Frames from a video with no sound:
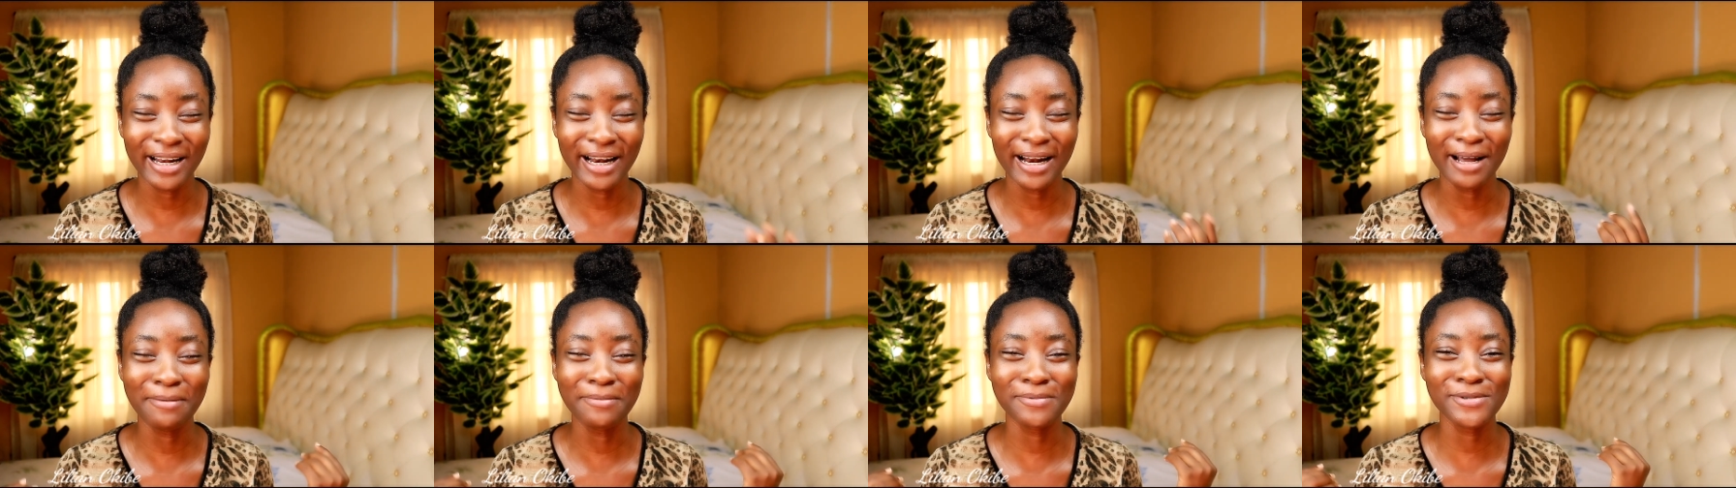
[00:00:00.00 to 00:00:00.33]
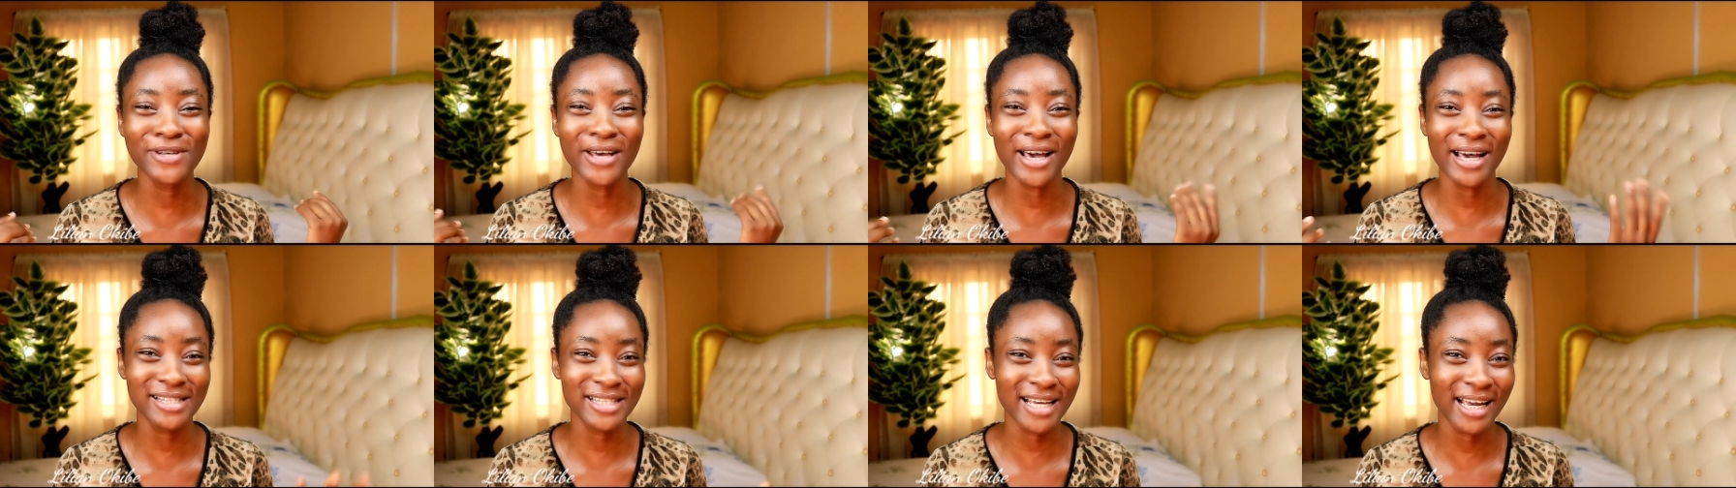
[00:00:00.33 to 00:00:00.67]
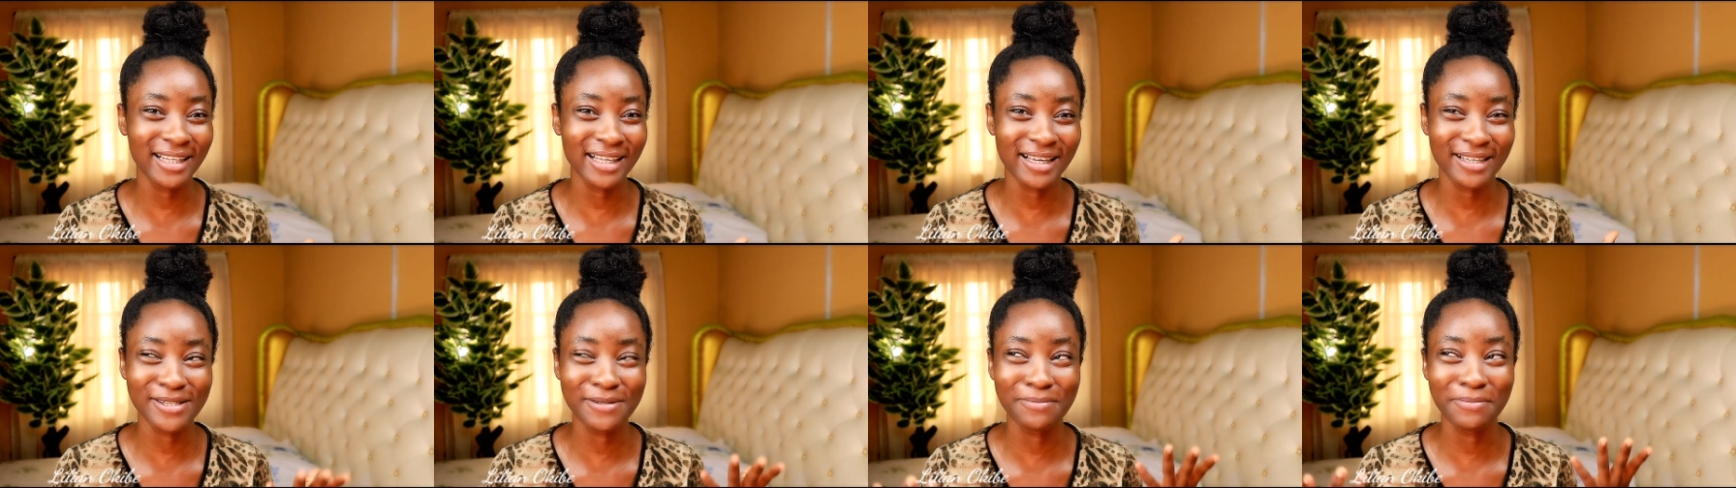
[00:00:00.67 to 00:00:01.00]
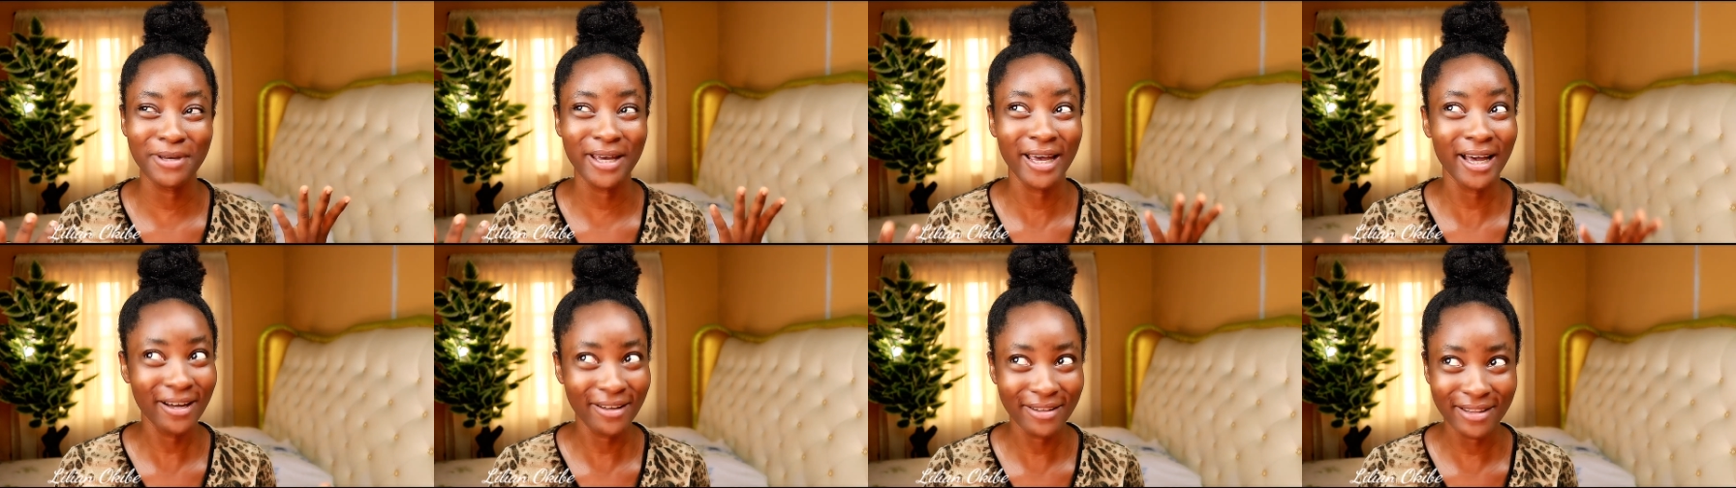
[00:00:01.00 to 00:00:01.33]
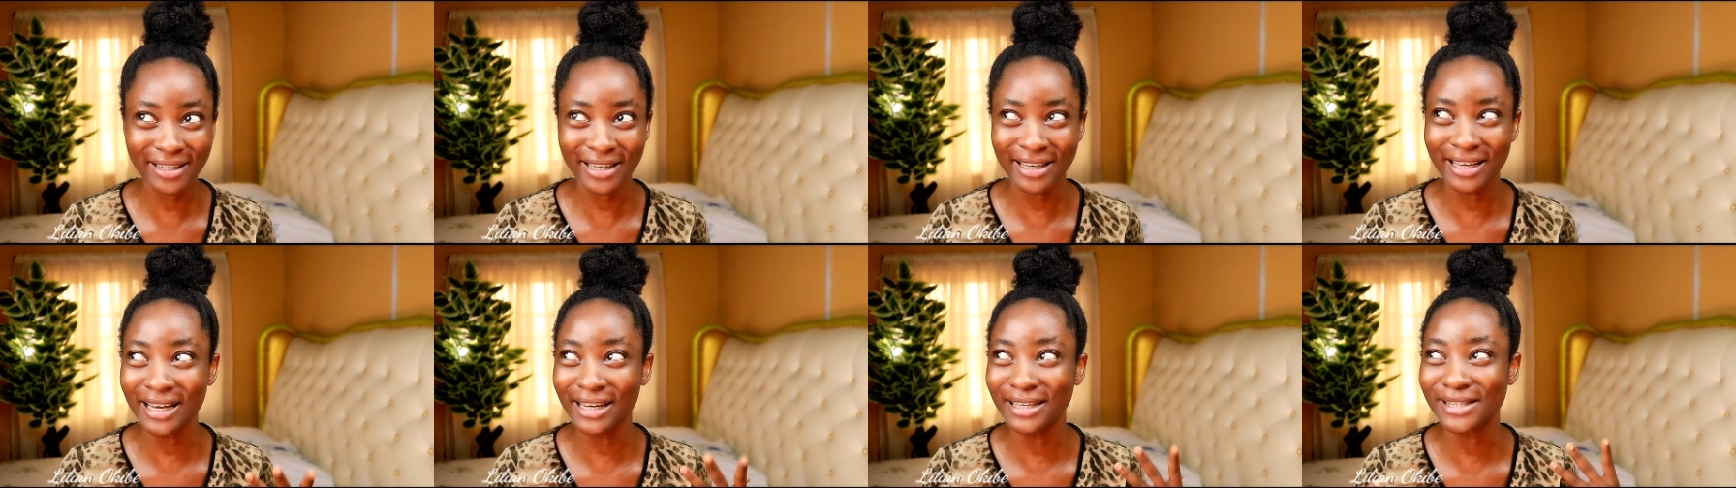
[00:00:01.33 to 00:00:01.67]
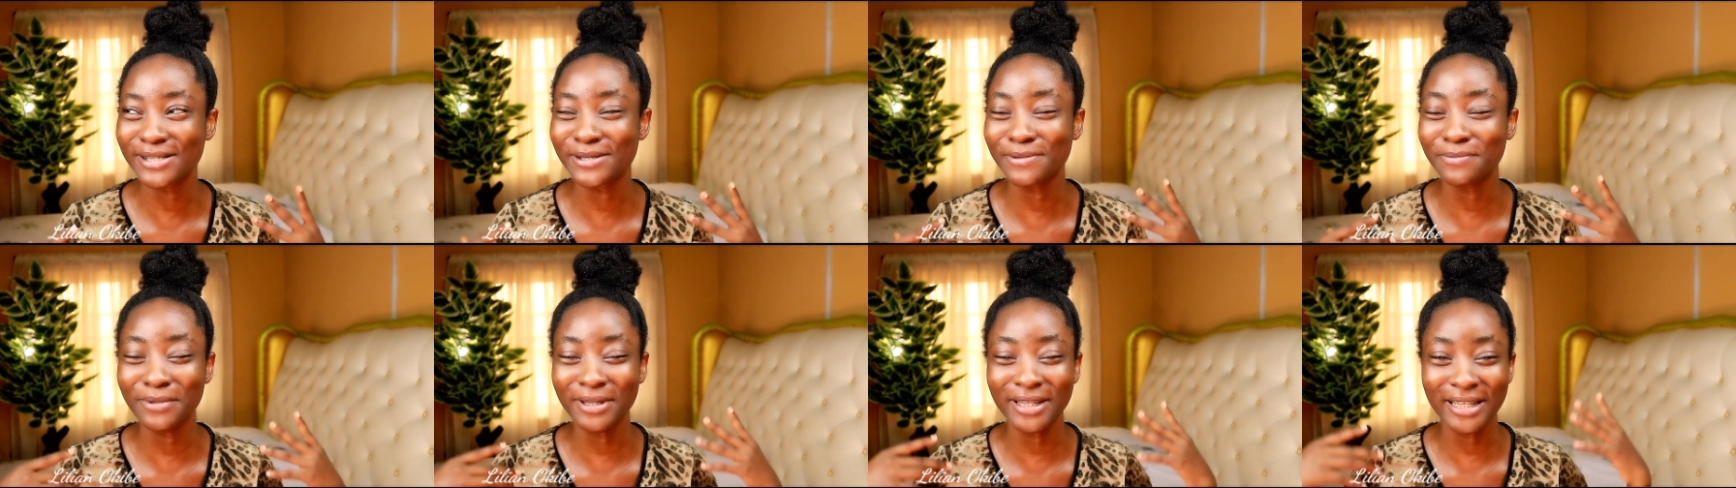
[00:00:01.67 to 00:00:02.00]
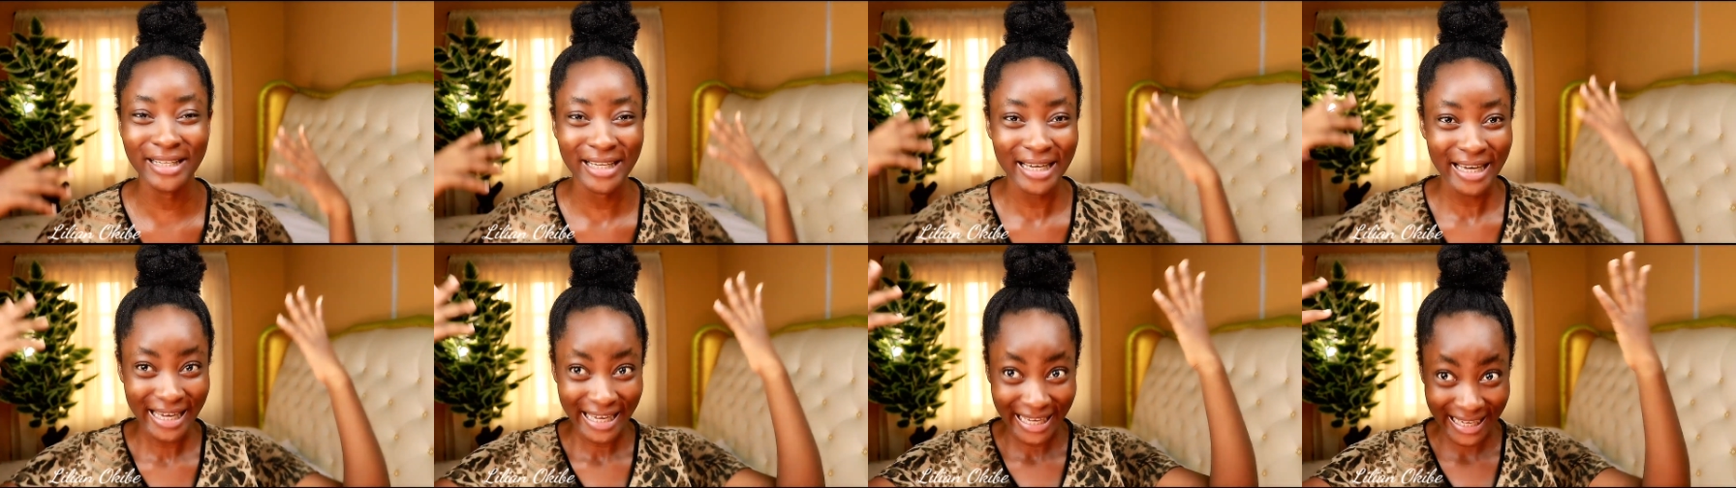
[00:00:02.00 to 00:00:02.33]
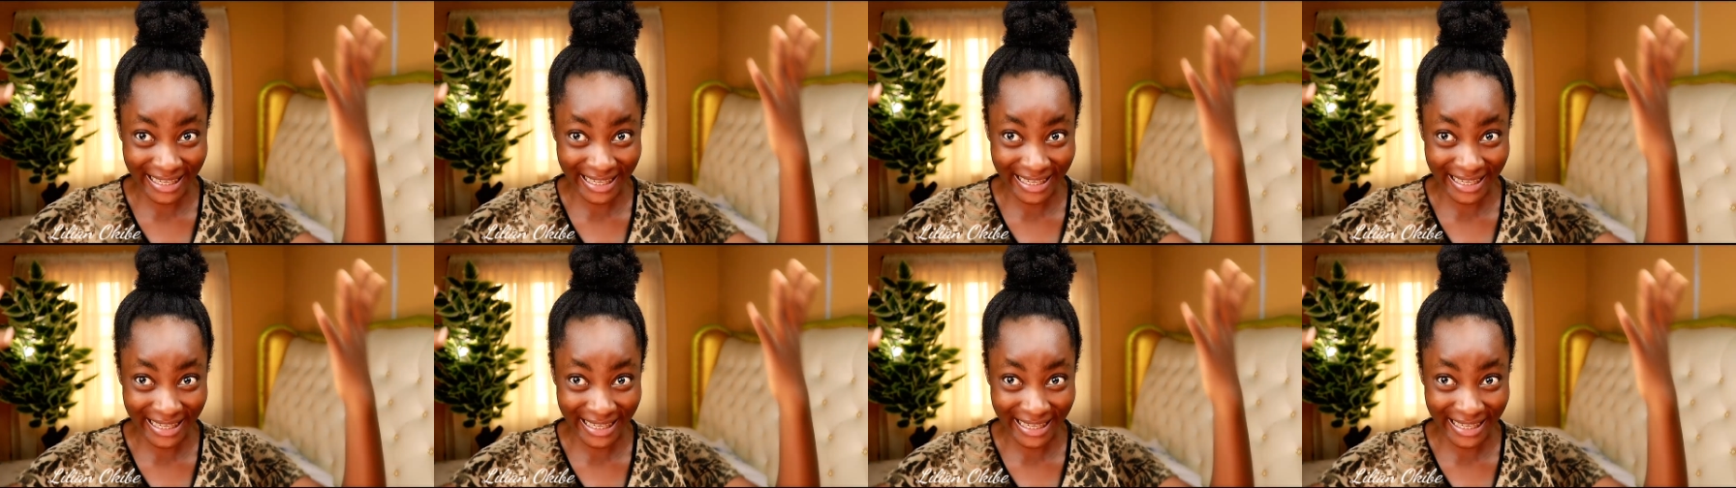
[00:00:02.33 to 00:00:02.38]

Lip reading: and I'm so excited to be healthy and to be